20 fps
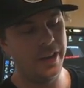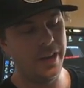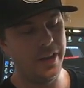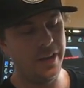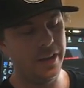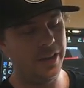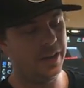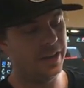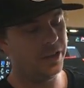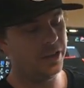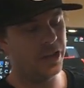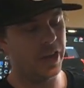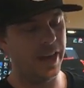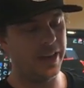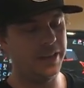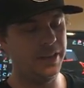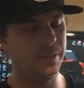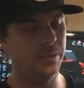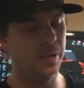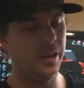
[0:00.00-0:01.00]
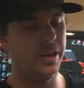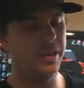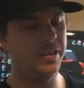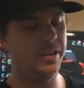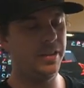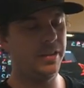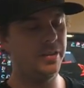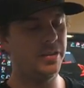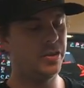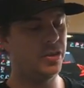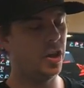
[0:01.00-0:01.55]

the chassis bracing,